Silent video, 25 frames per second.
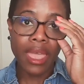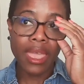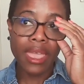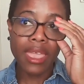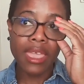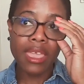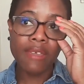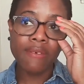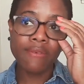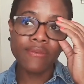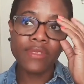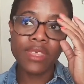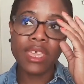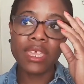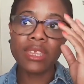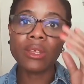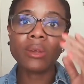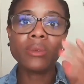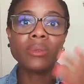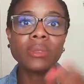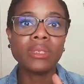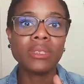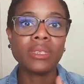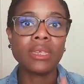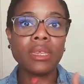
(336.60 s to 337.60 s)
If they
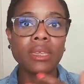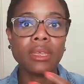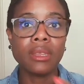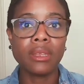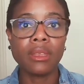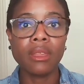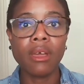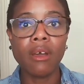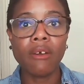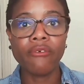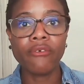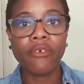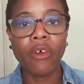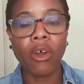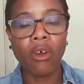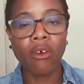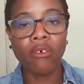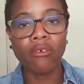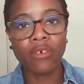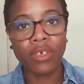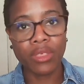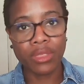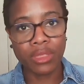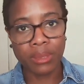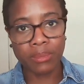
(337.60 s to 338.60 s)
don't see enough
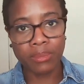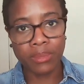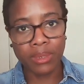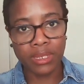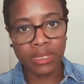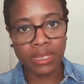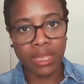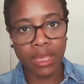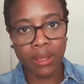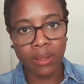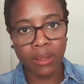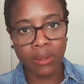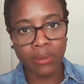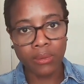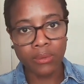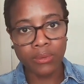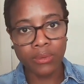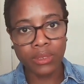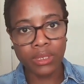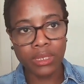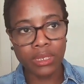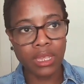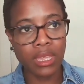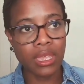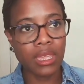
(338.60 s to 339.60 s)
of
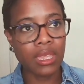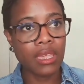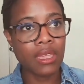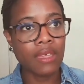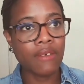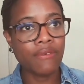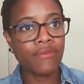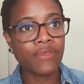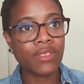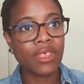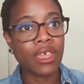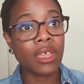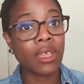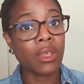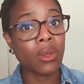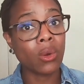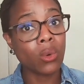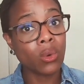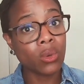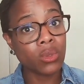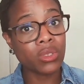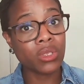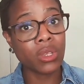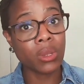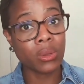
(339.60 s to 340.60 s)
themselves, if they
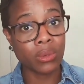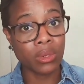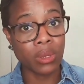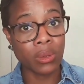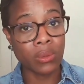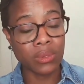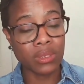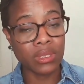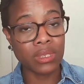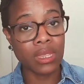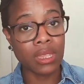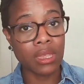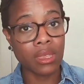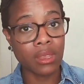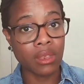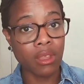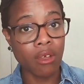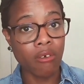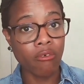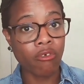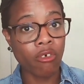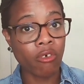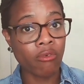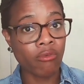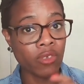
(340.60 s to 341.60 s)
also don't see
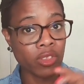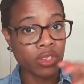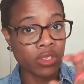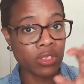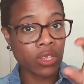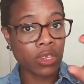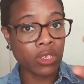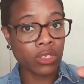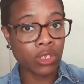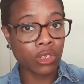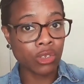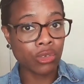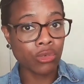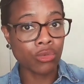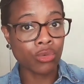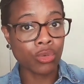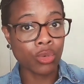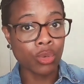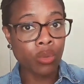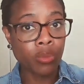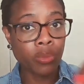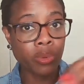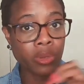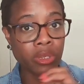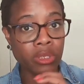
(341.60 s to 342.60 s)
enough of a certain
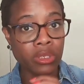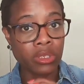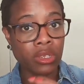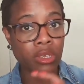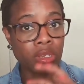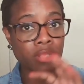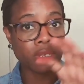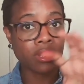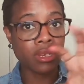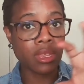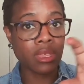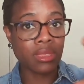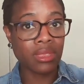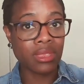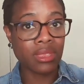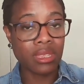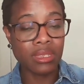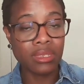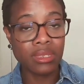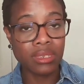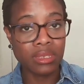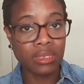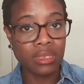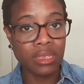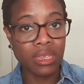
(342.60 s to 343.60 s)
group, a certain
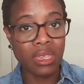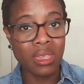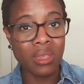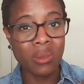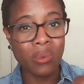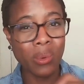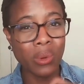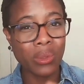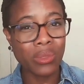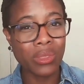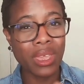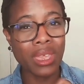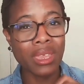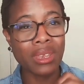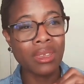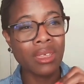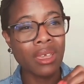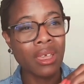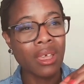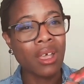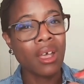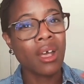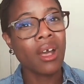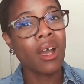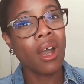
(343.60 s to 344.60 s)
ethnicity, well then,
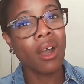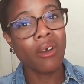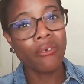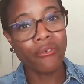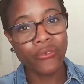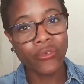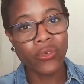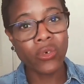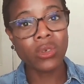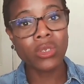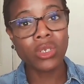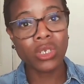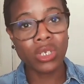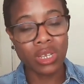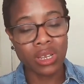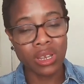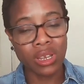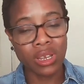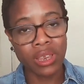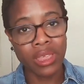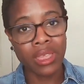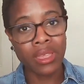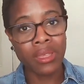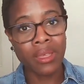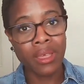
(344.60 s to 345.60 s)

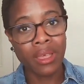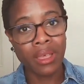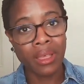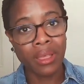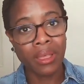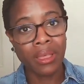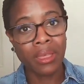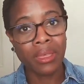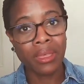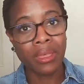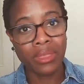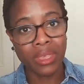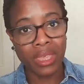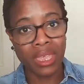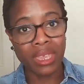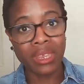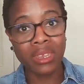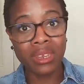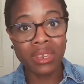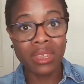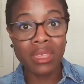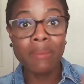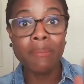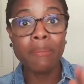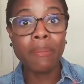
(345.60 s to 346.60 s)
unfortunately, the
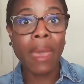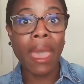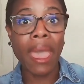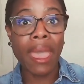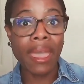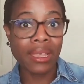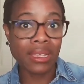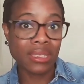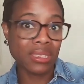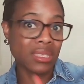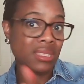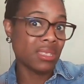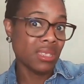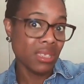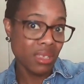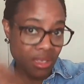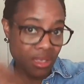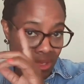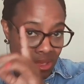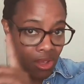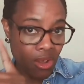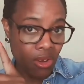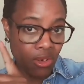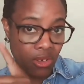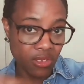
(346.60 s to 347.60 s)
hidden impacts
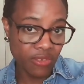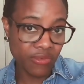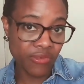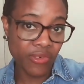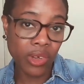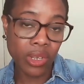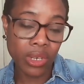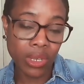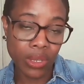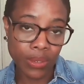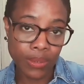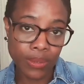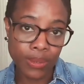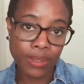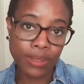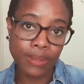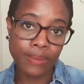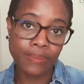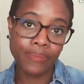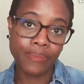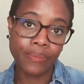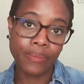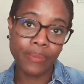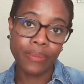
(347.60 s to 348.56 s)
are as follows.